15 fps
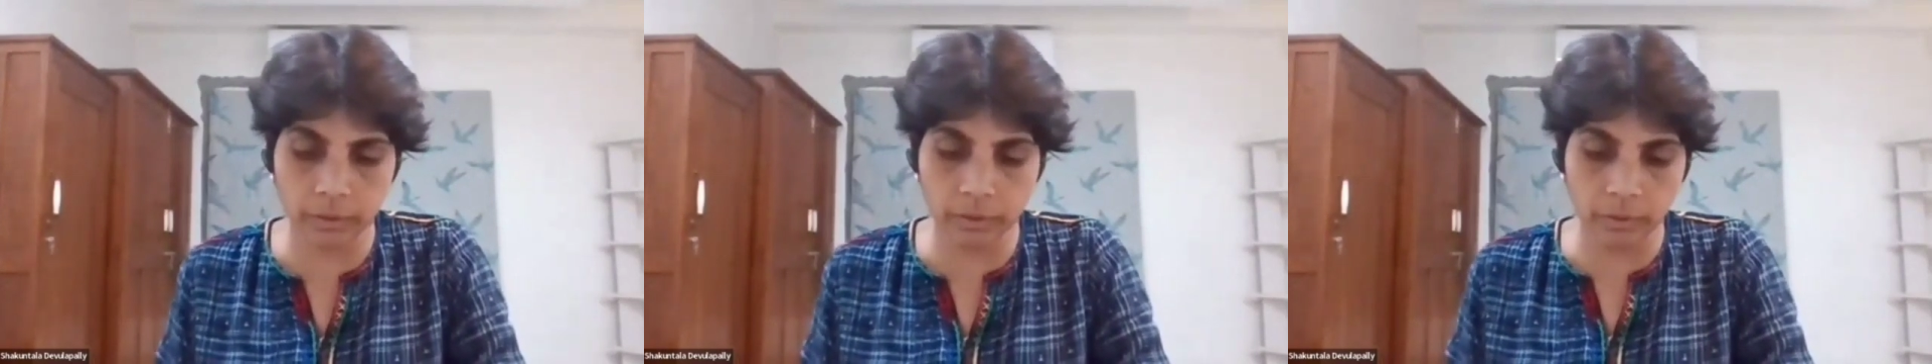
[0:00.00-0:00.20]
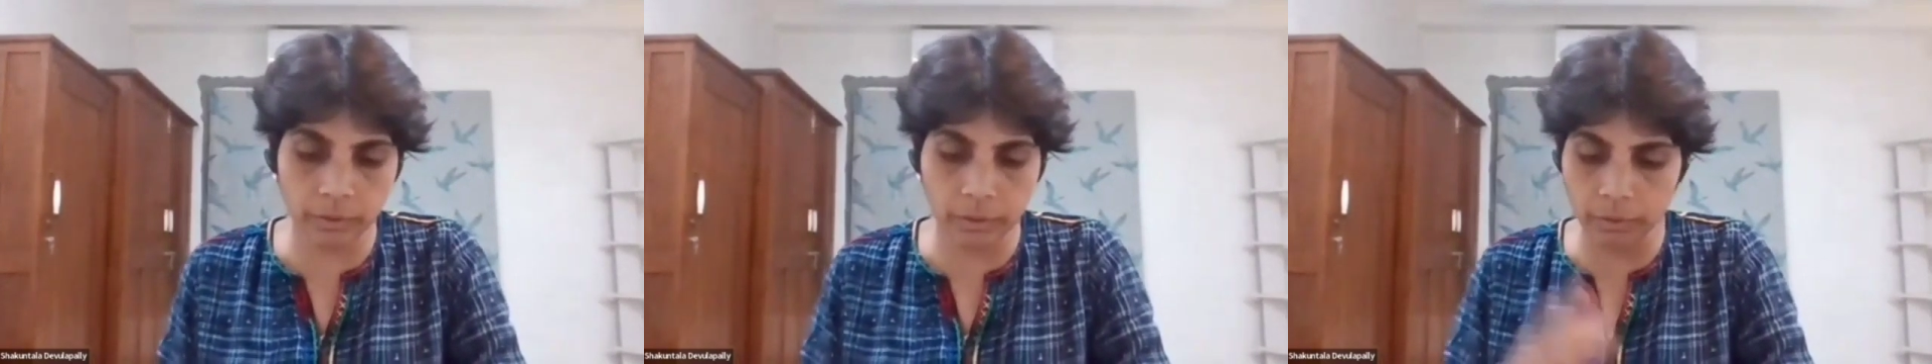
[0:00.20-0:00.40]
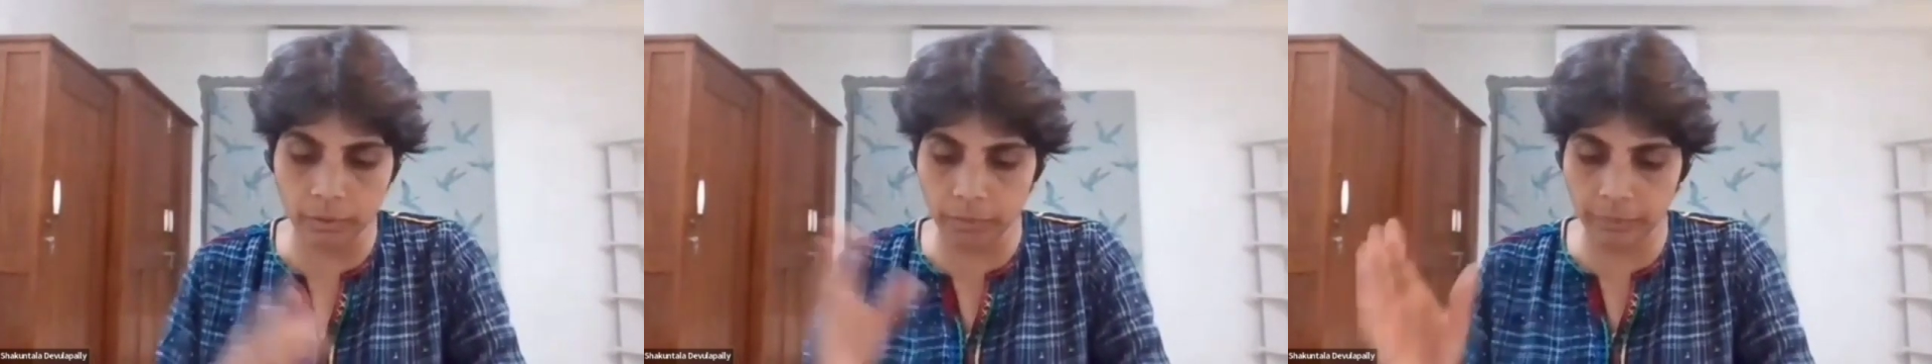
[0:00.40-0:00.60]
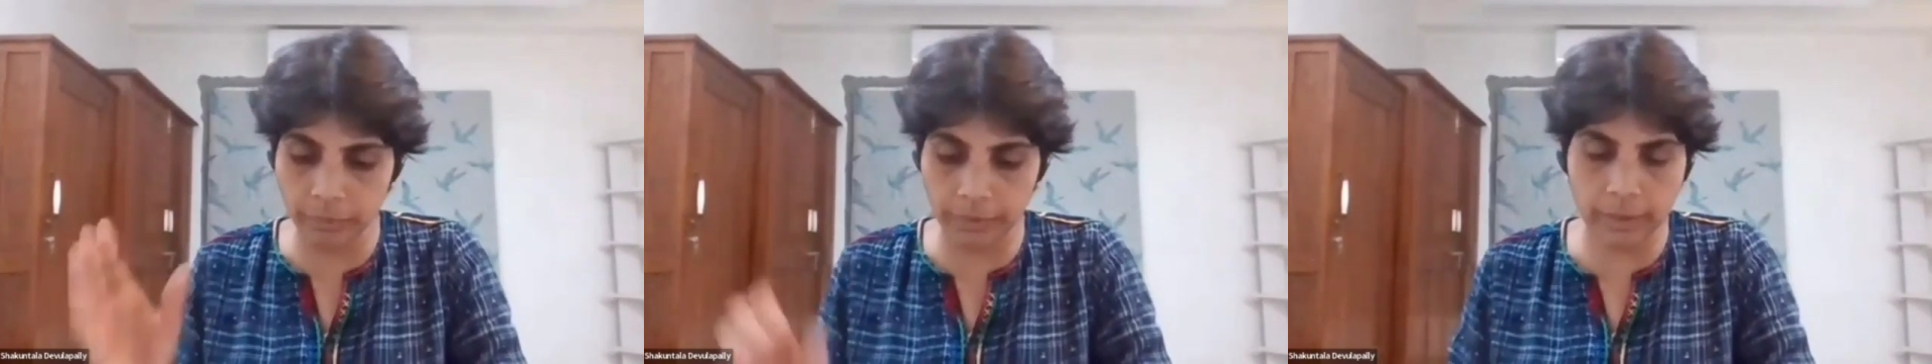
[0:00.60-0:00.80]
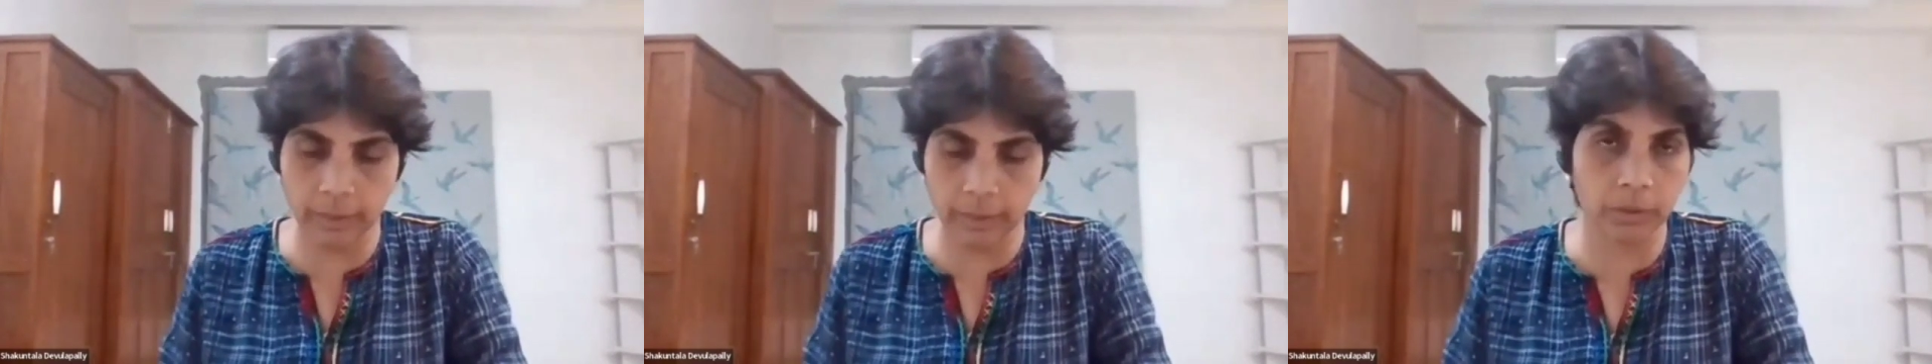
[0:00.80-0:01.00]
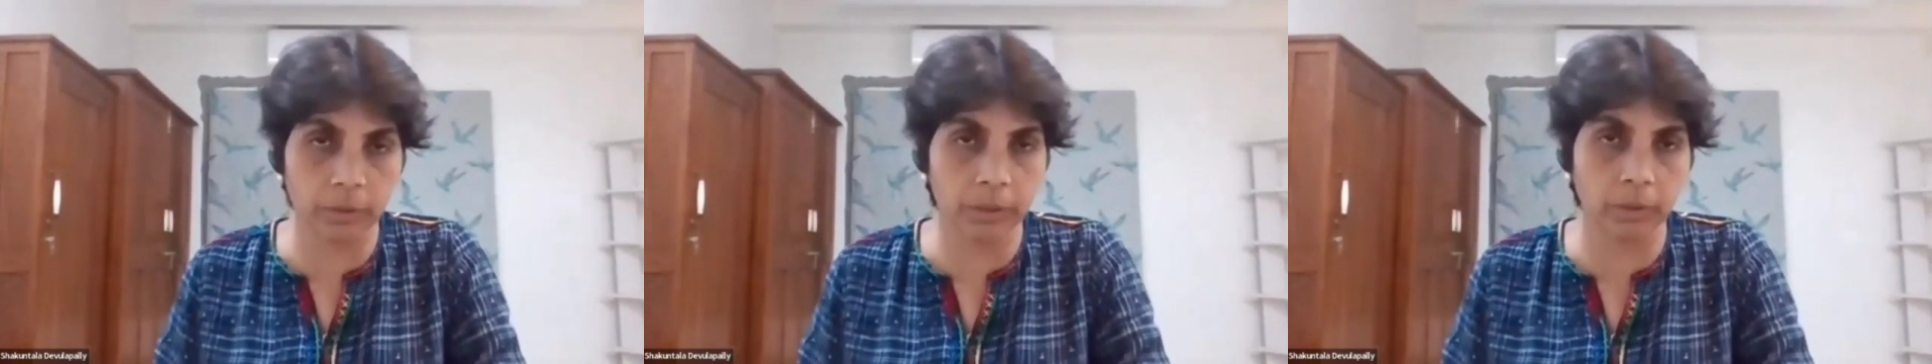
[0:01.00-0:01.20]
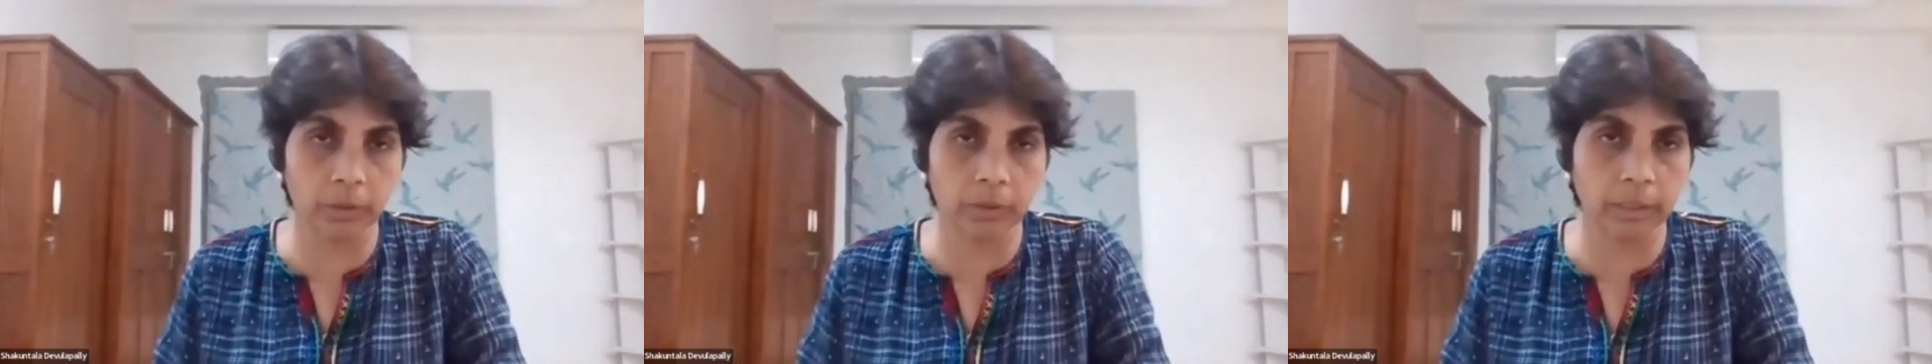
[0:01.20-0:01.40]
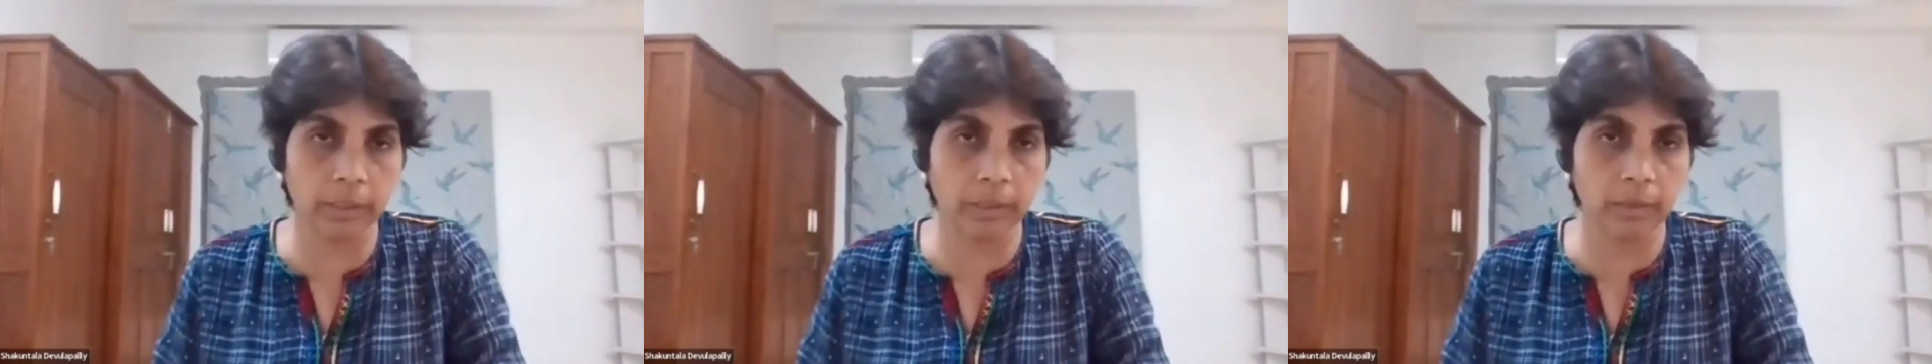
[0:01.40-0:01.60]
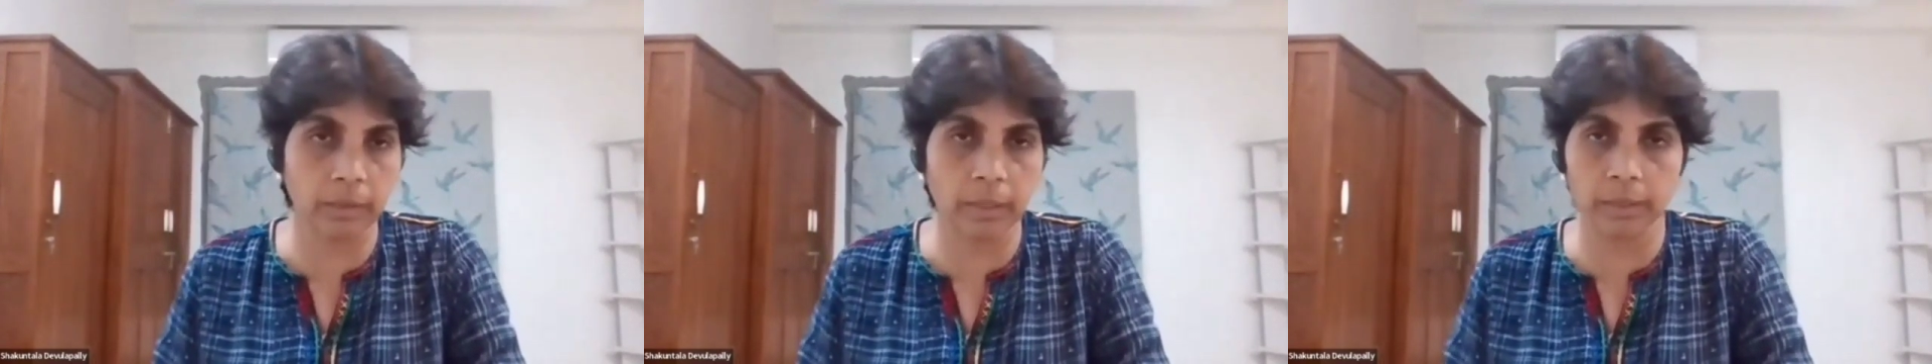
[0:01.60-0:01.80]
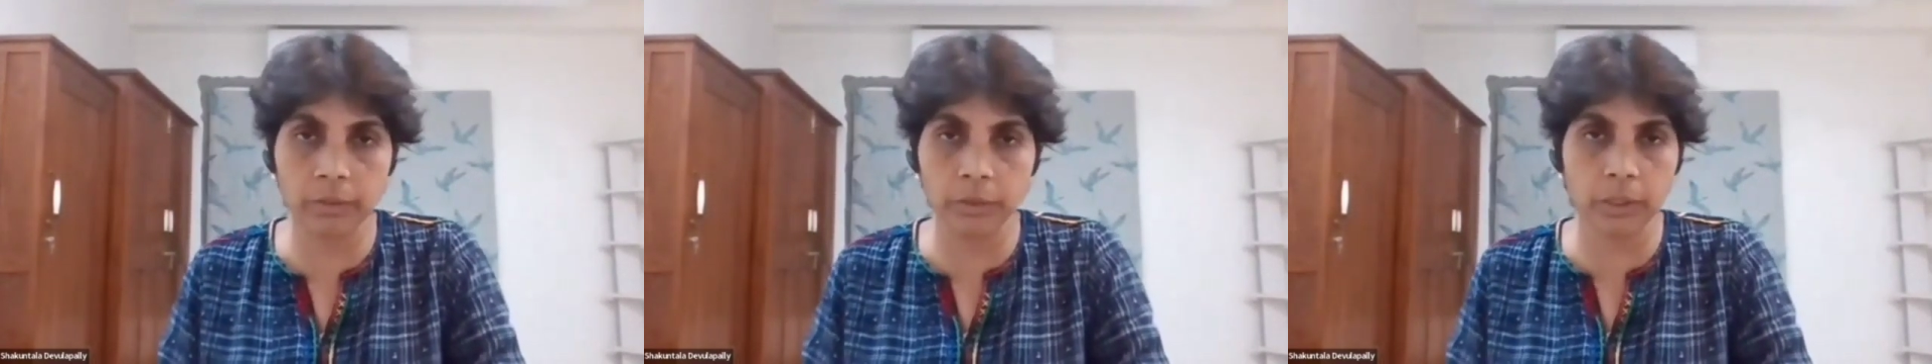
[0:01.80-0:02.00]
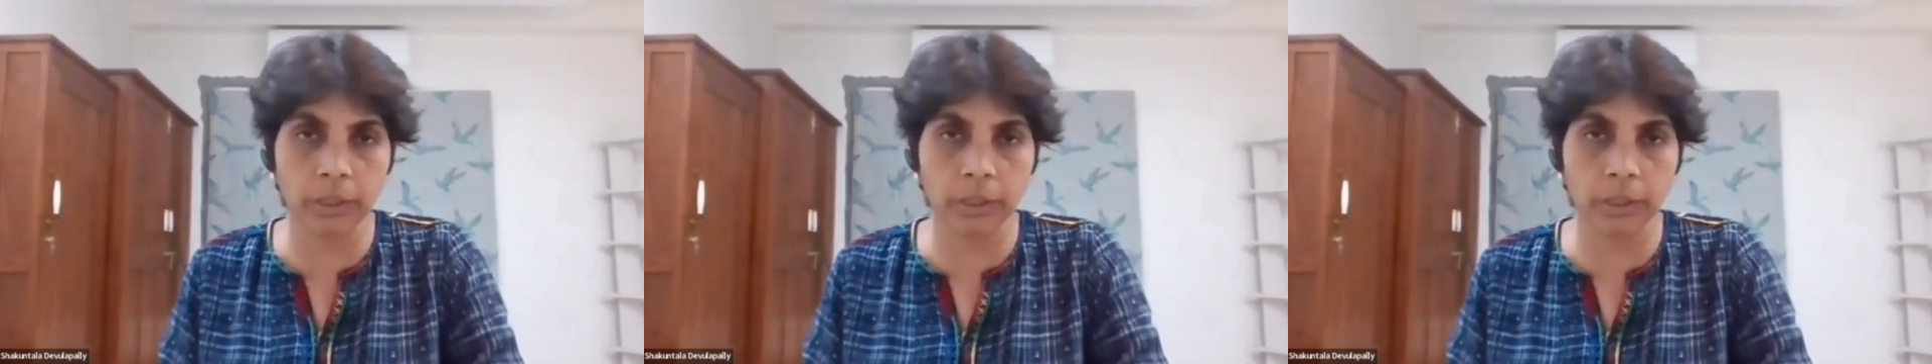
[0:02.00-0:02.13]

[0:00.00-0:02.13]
You figure out your dinner, lunch,